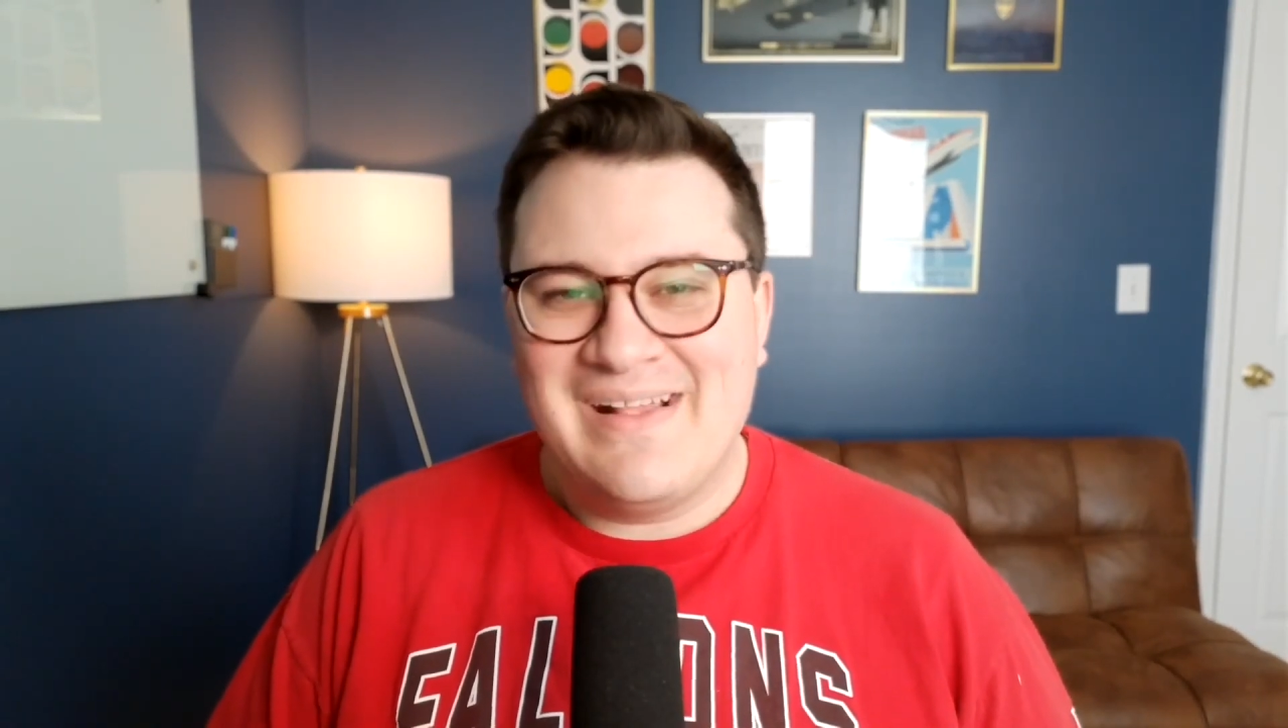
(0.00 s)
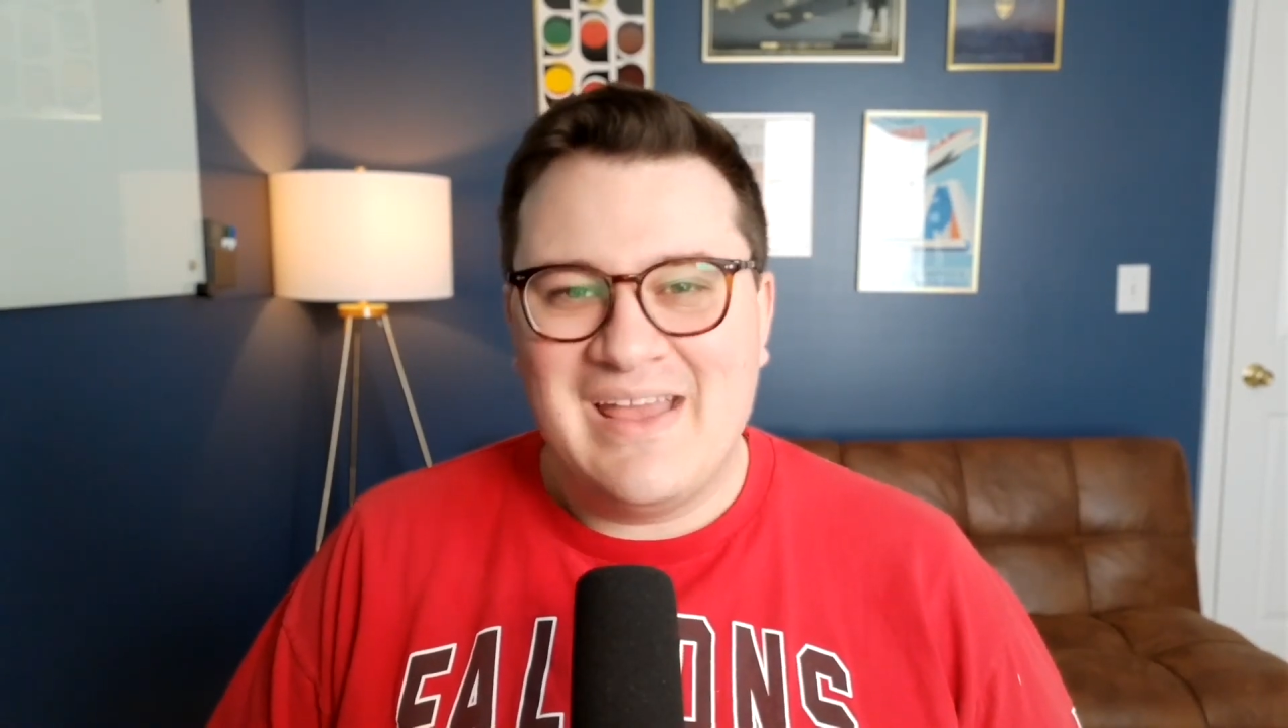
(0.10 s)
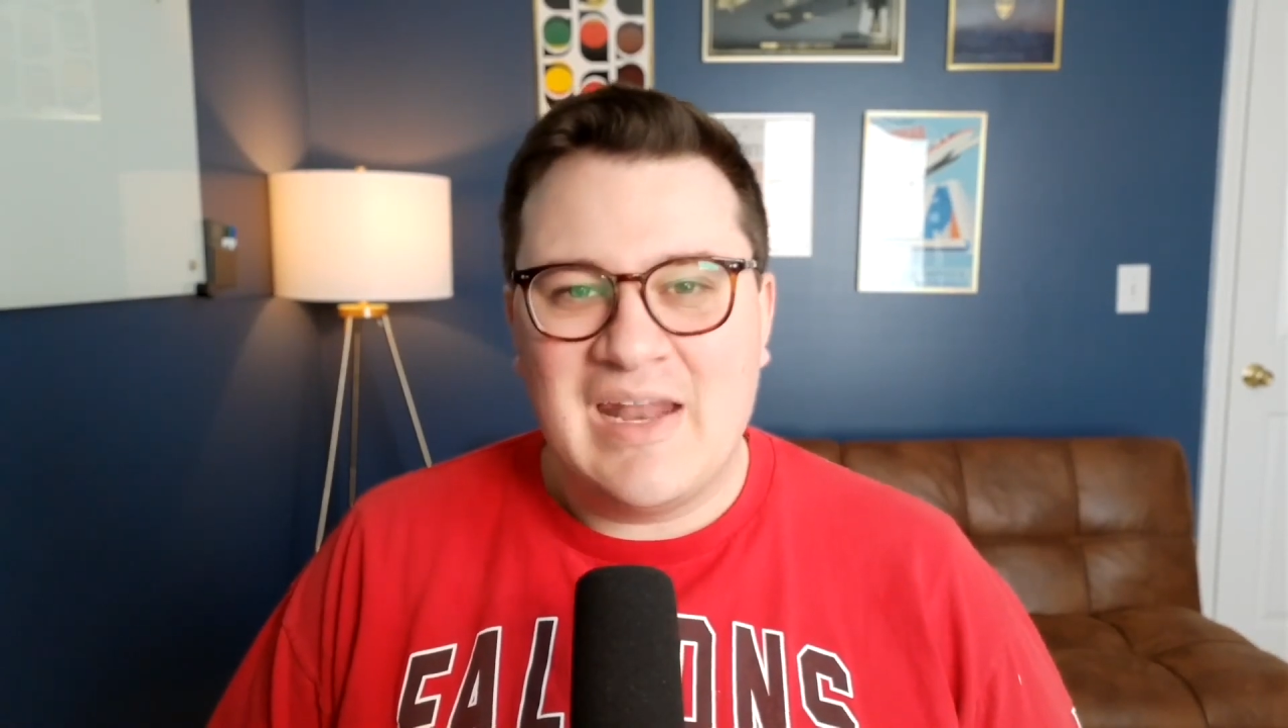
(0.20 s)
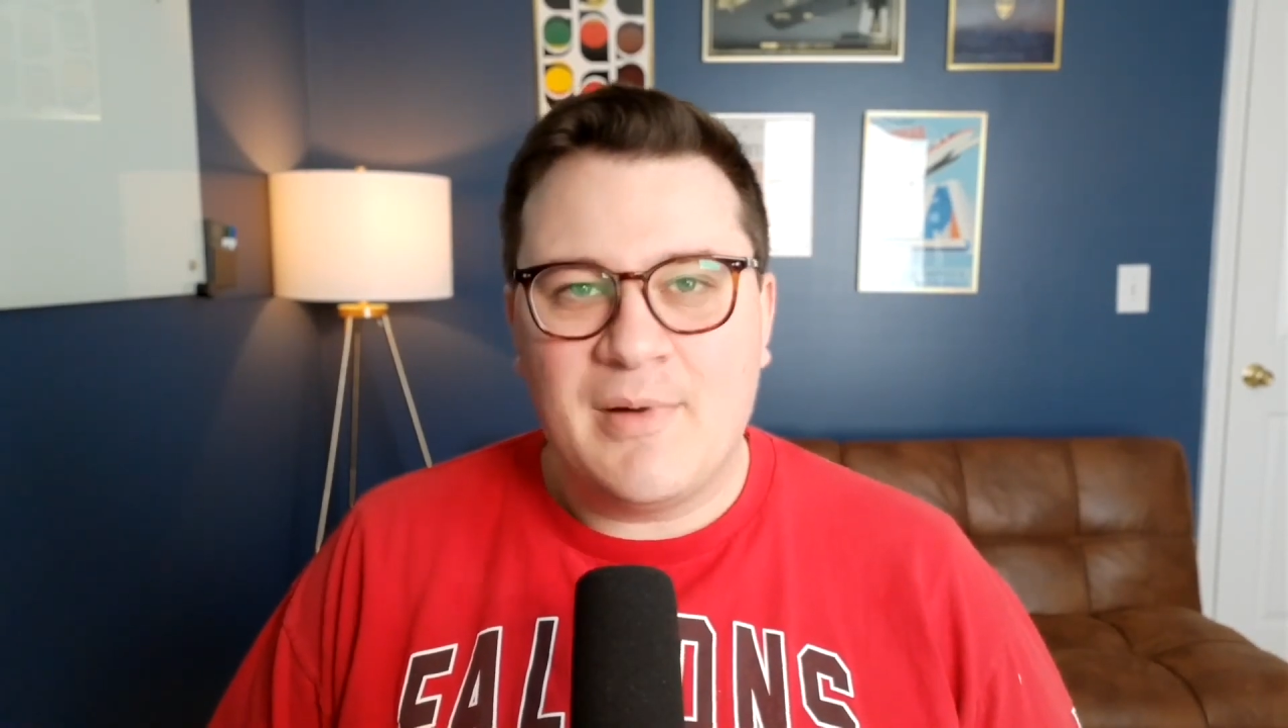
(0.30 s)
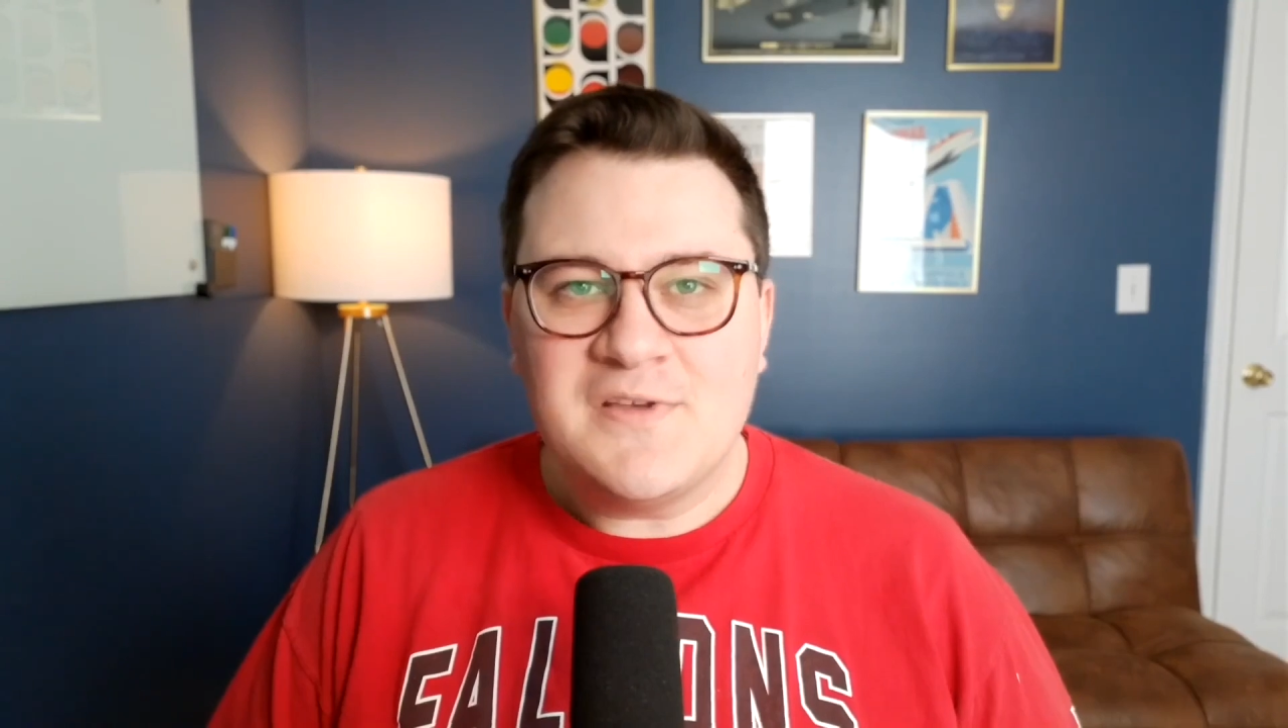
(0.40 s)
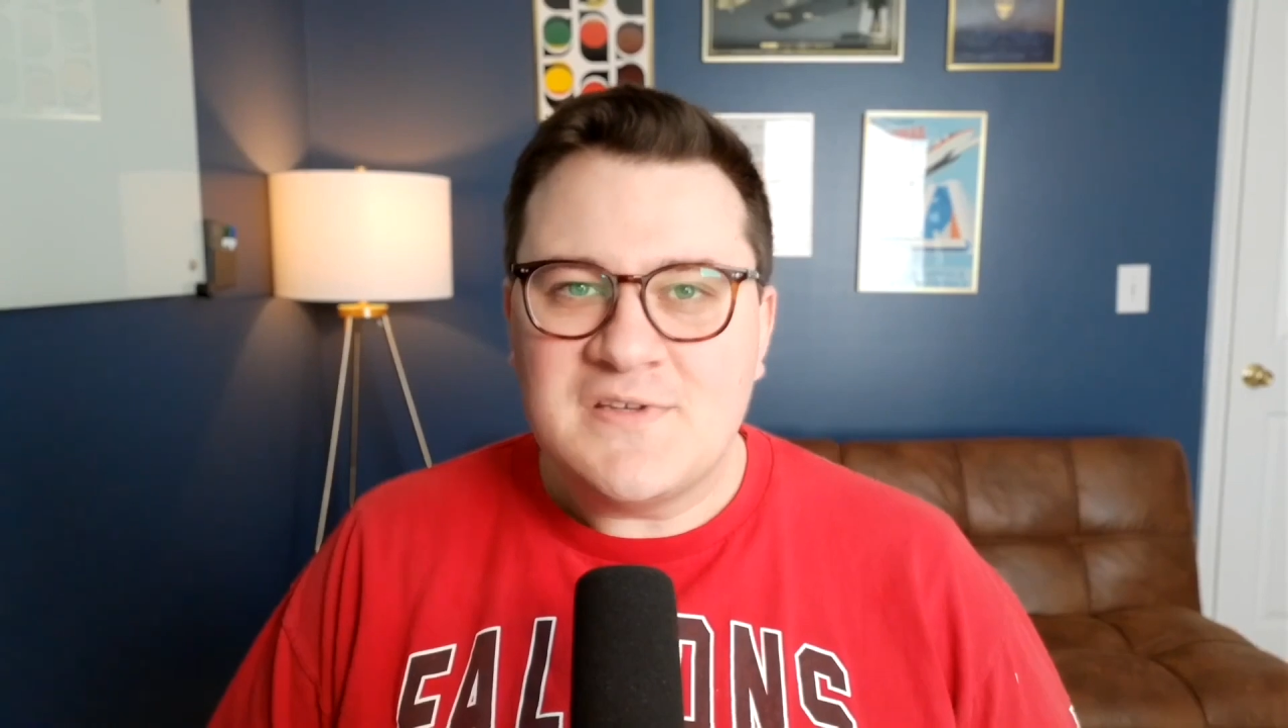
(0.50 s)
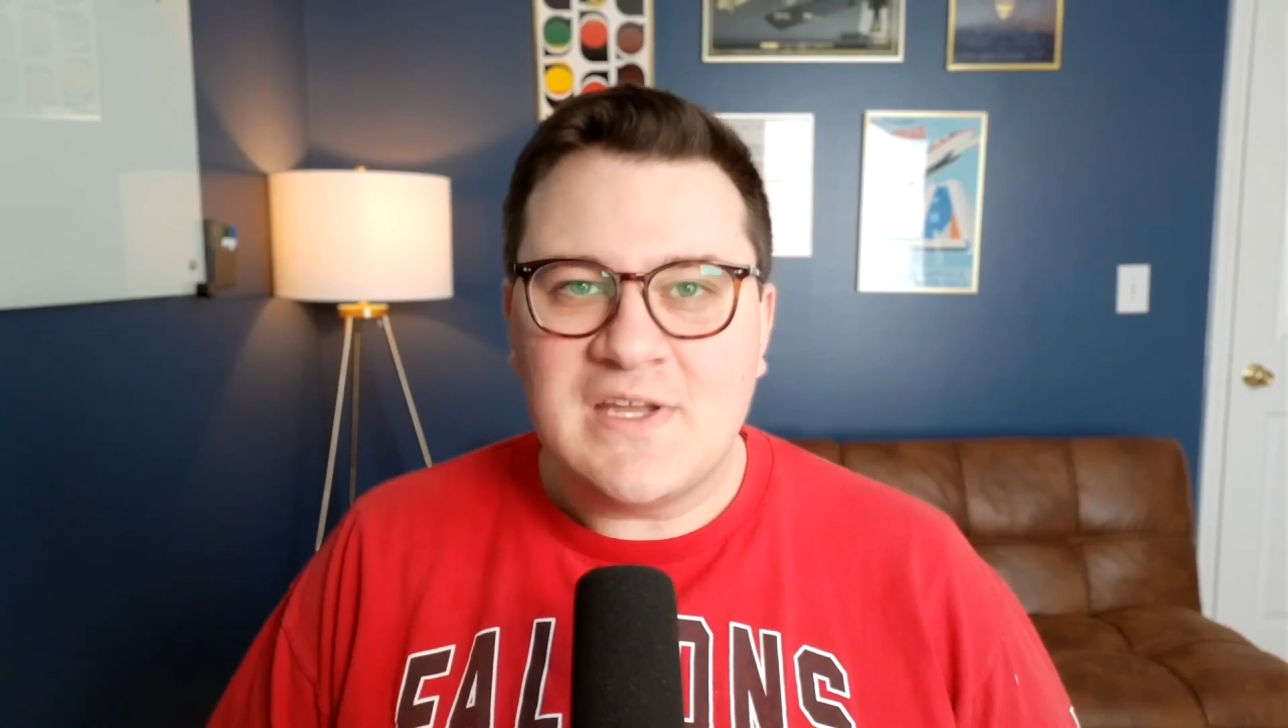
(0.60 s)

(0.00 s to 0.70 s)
And I'm also